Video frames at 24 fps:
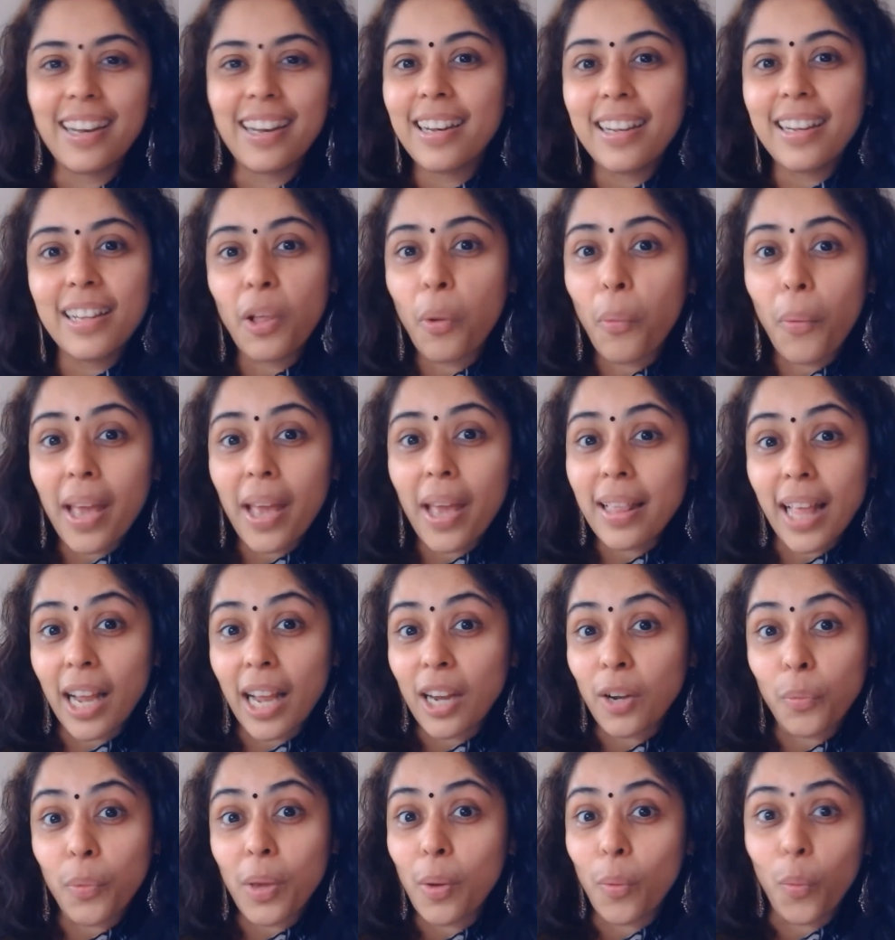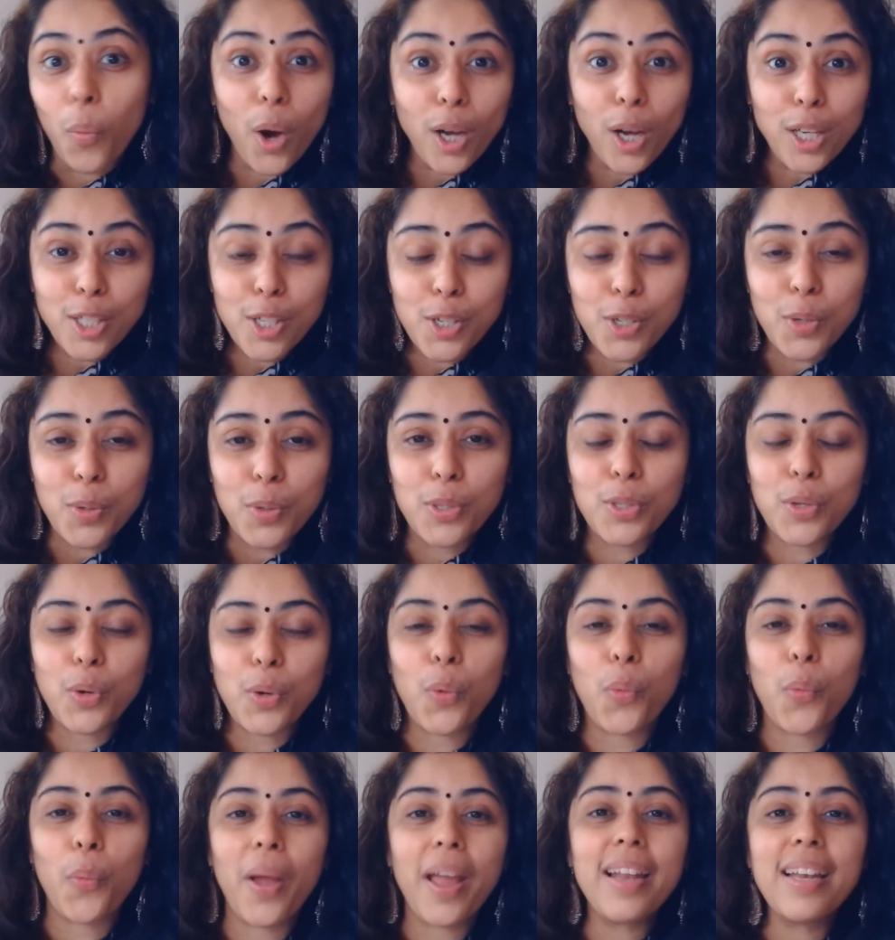the way that we want to? So
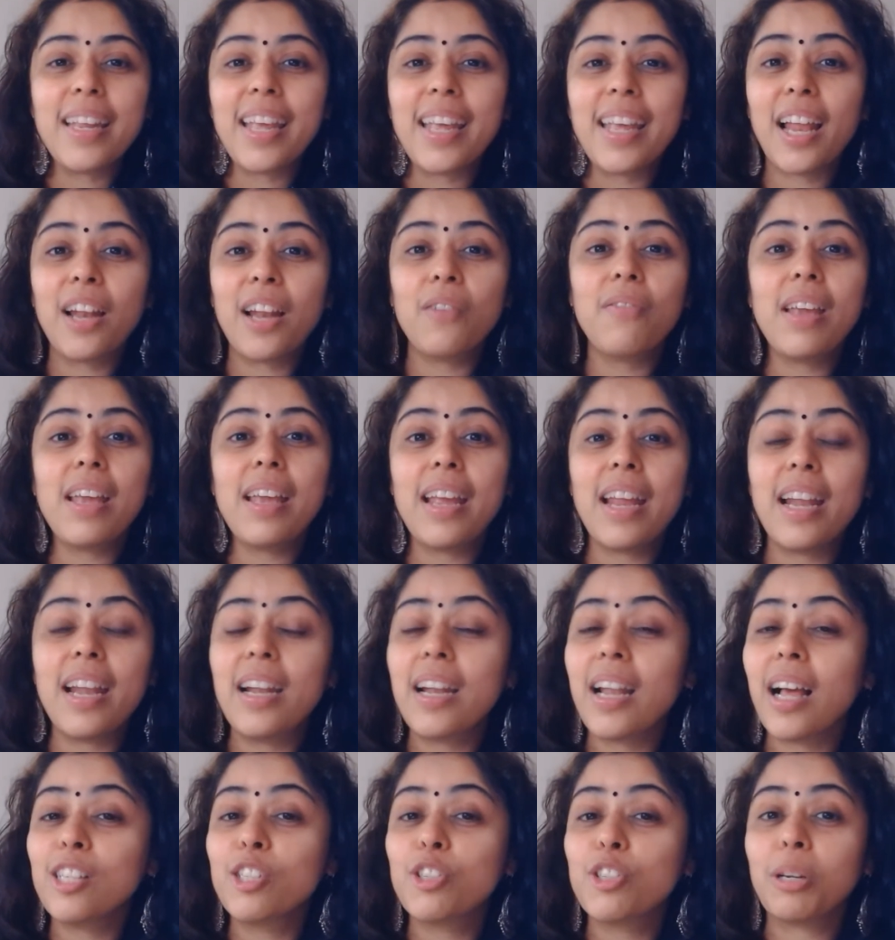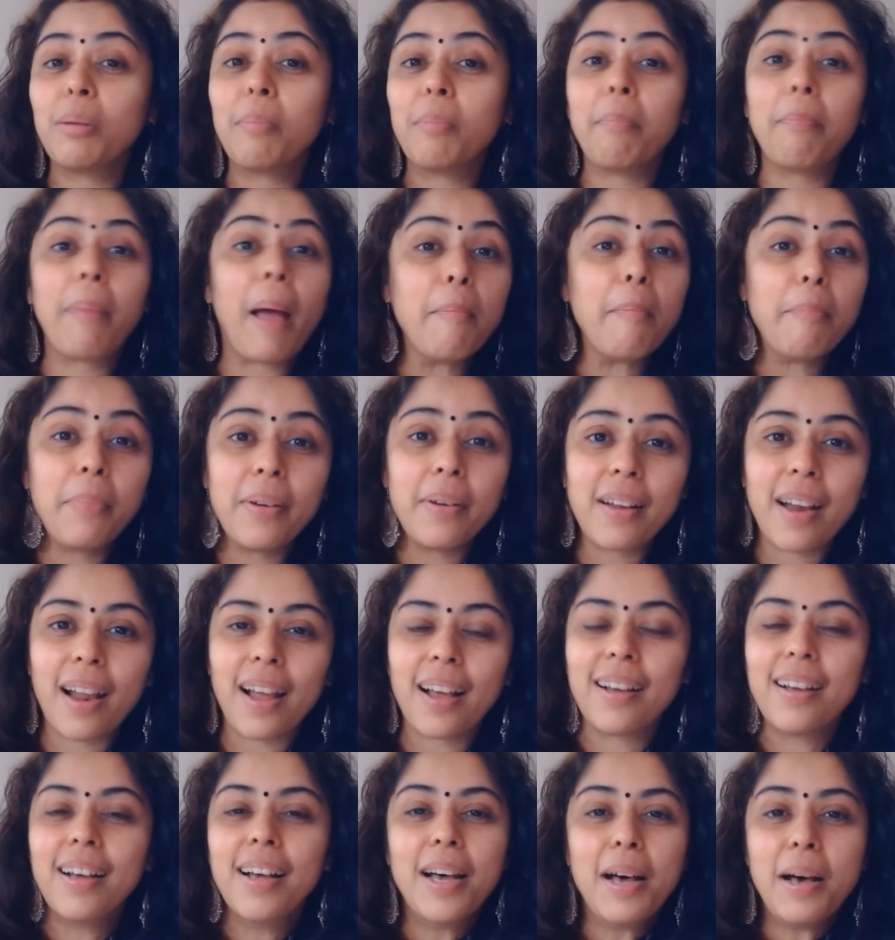when can we indulge and
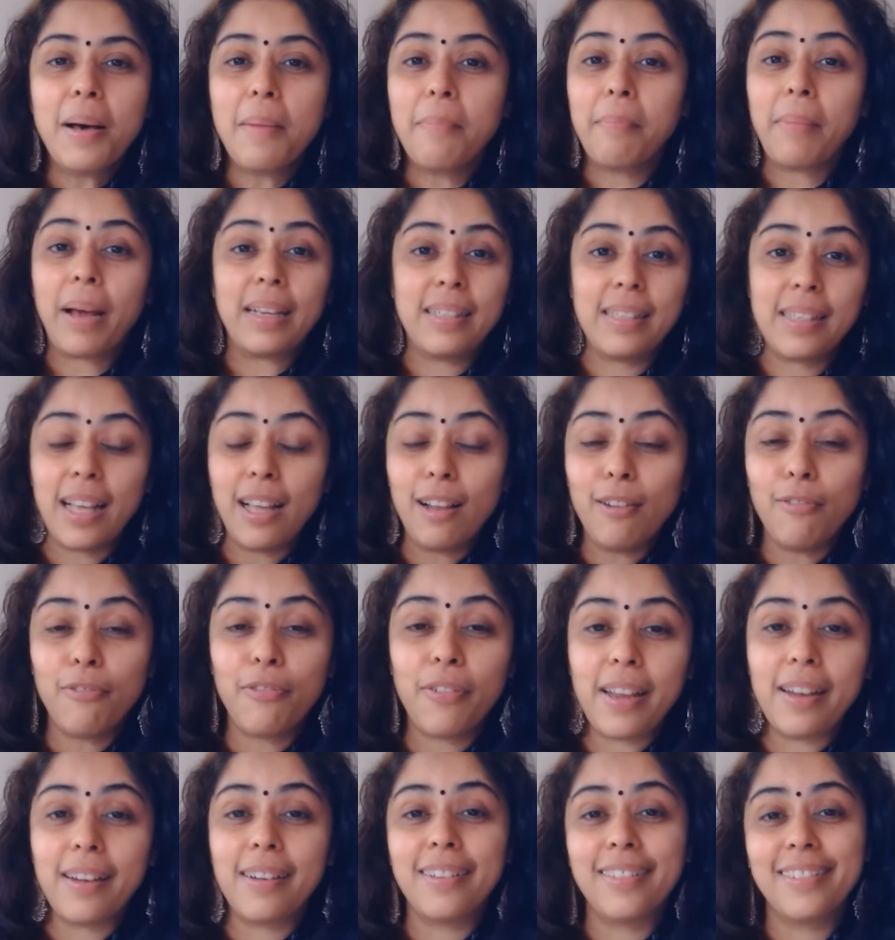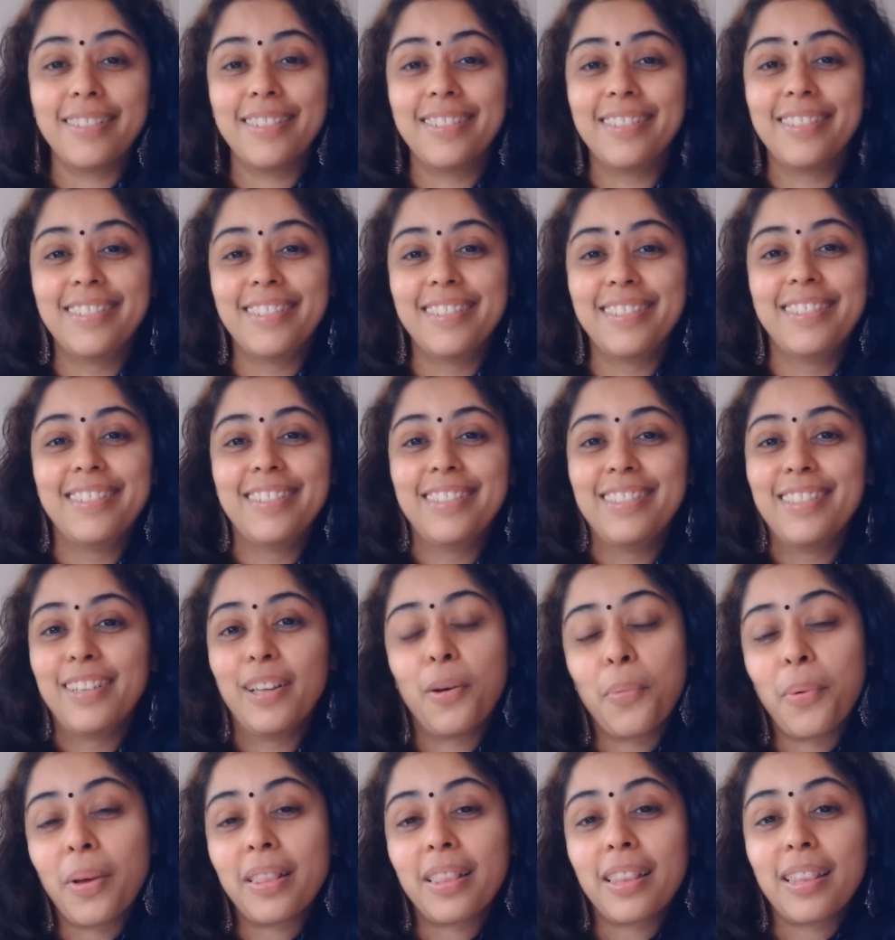pamper myself in
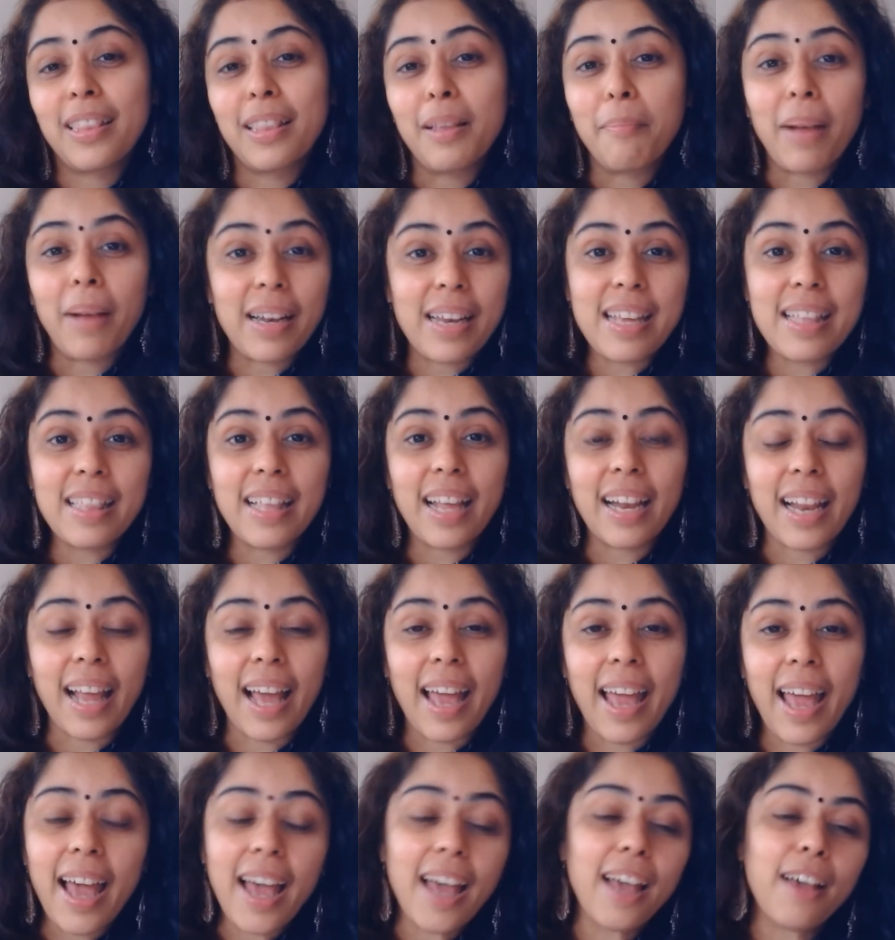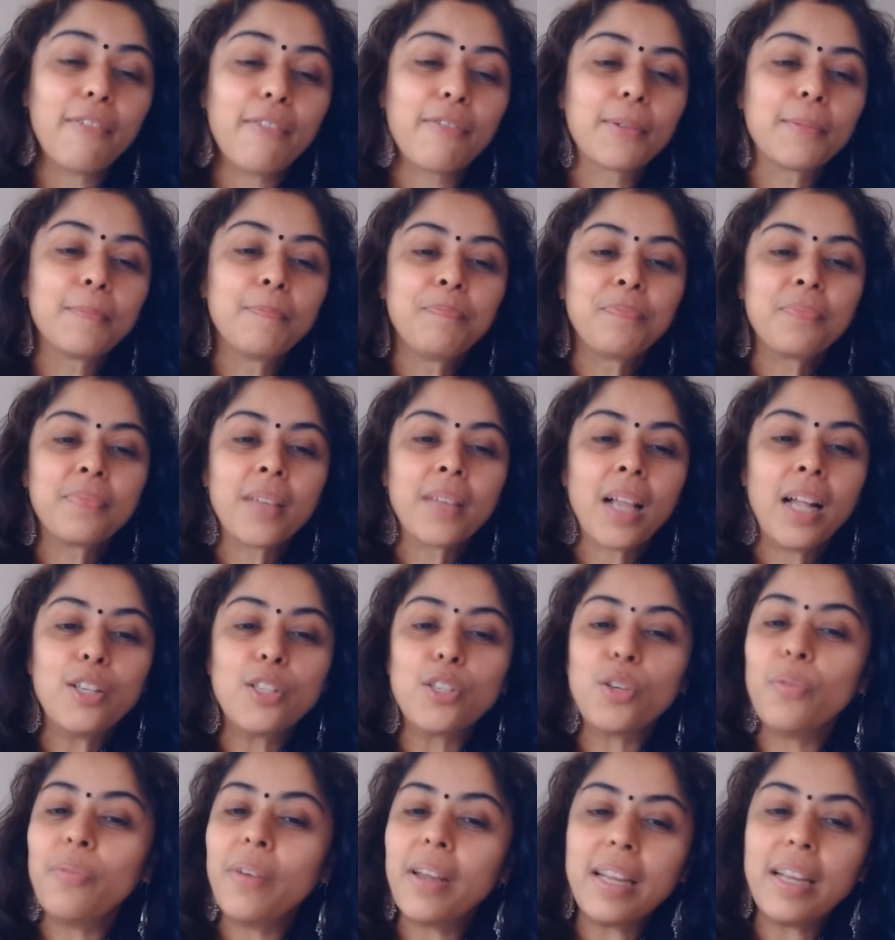with the money that I have?
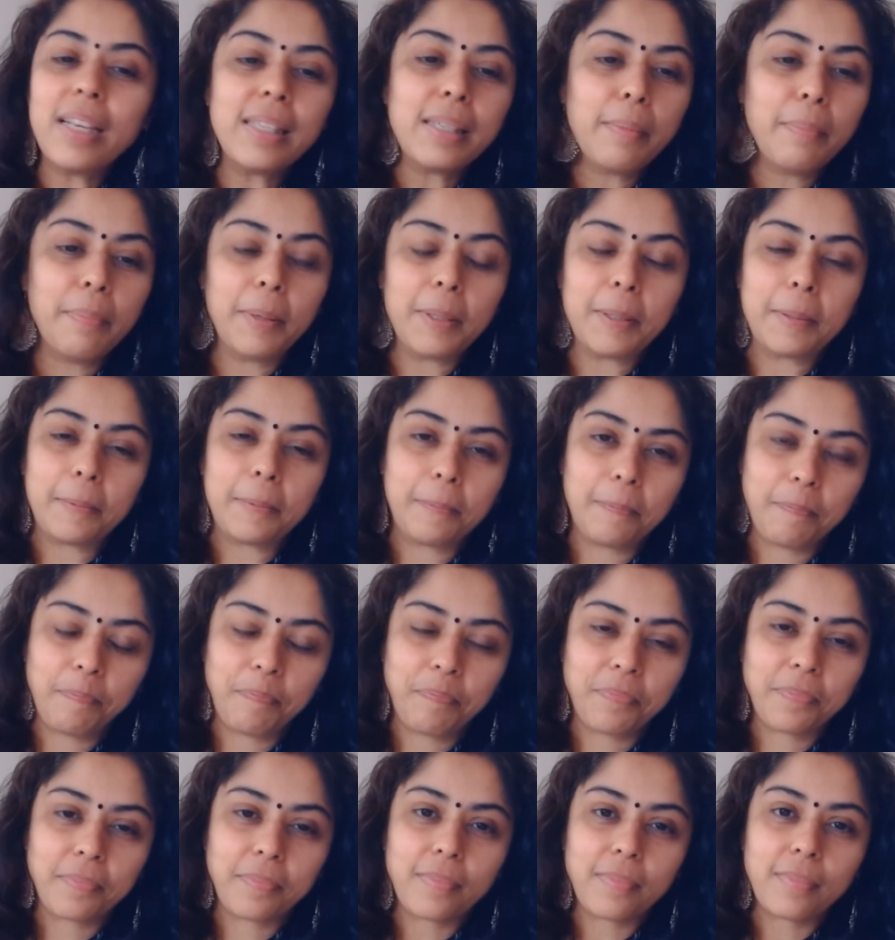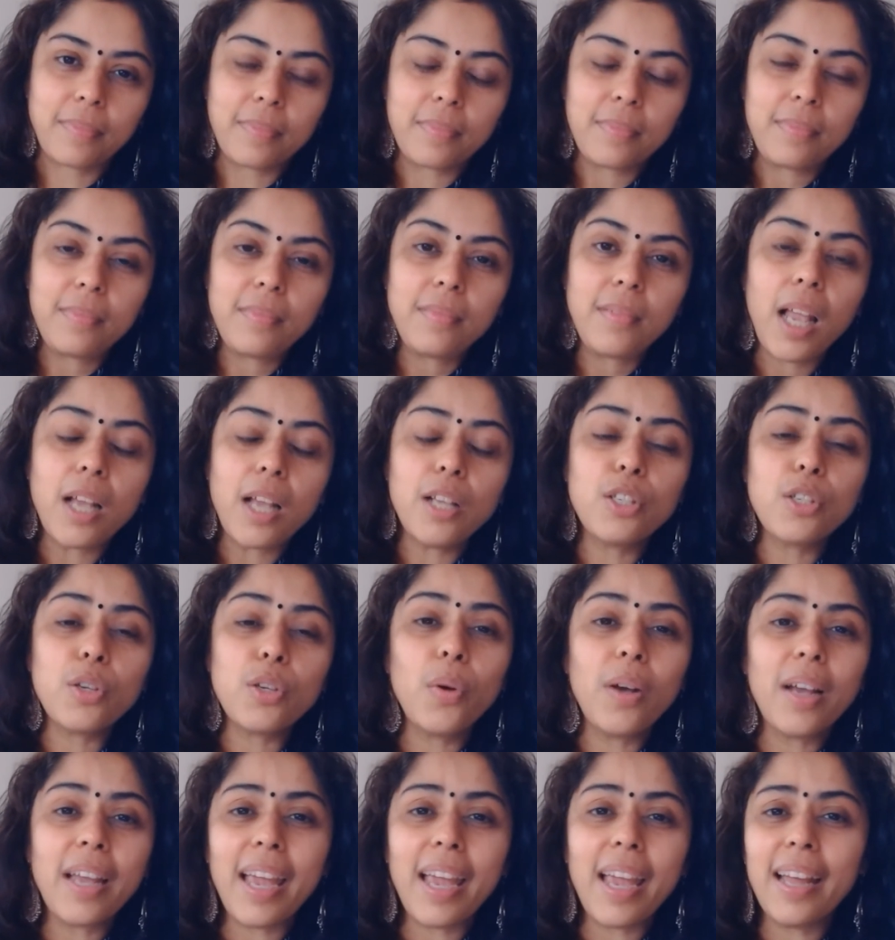So very simple.
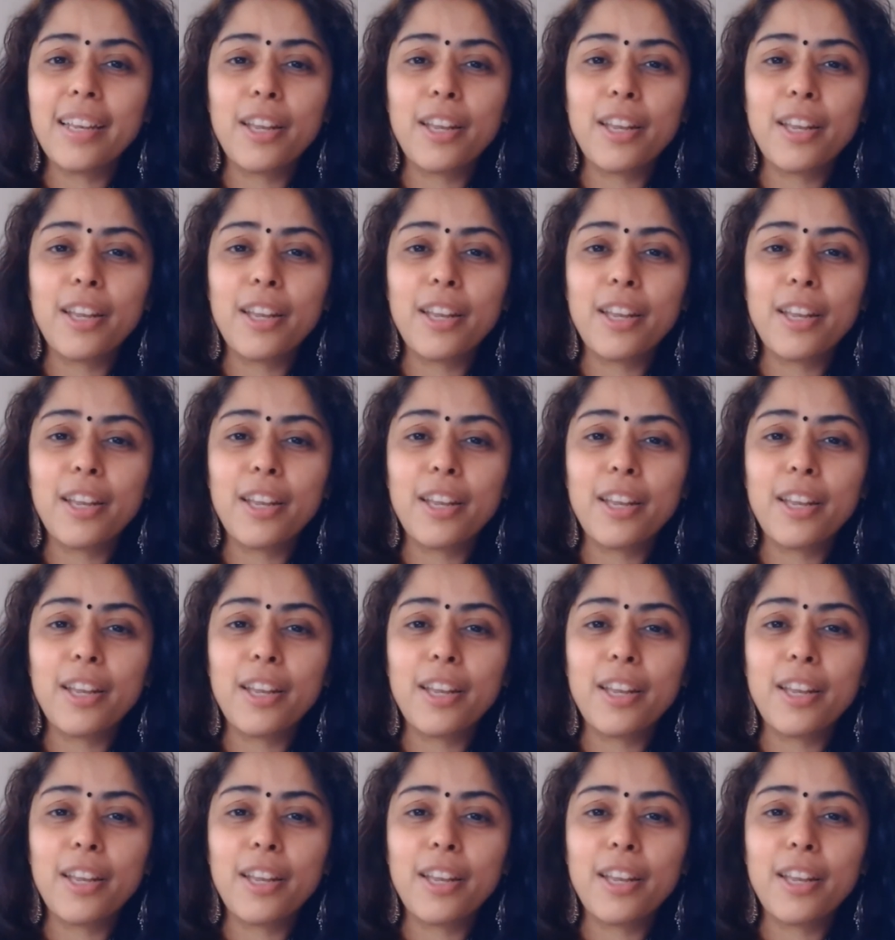So again,